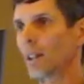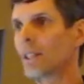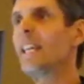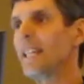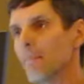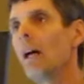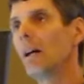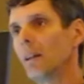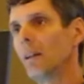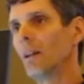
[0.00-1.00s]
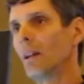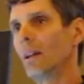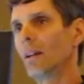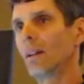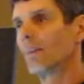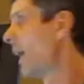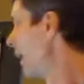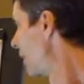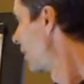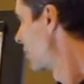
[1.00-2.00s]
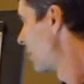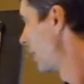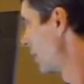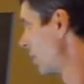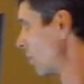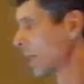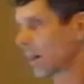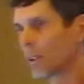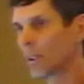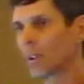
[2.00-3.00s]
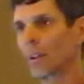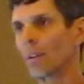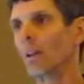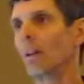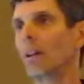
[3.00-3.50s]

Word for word: the team, five here, 10 here, whatever, and